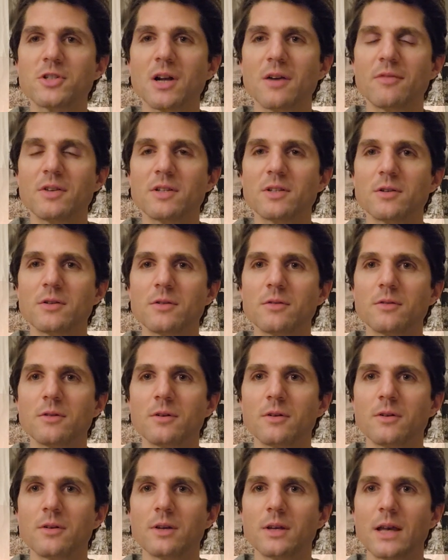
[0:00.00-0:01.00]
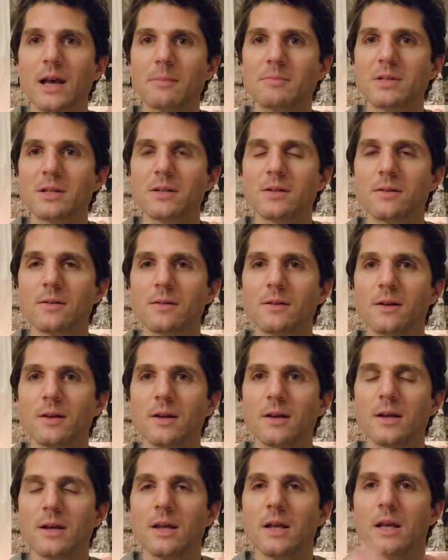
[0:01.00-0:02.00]
officer, captain,
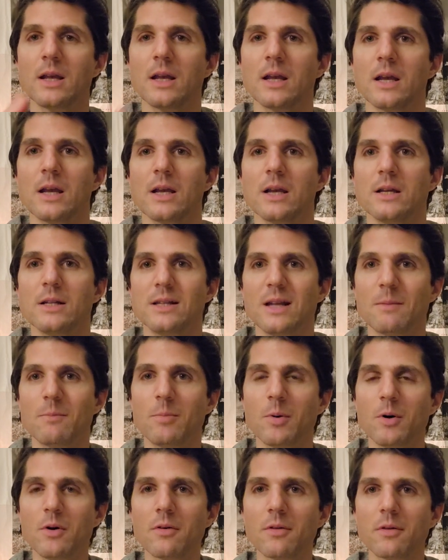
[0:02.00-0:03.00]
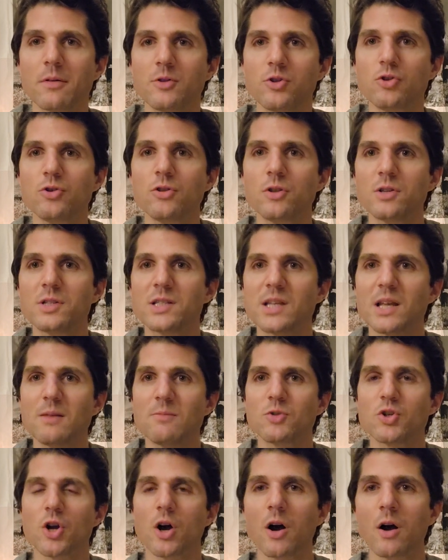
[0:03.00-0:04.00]
they both do the same
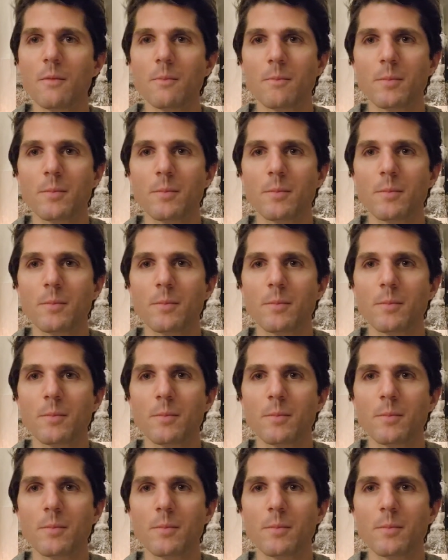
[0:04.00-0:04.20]
job,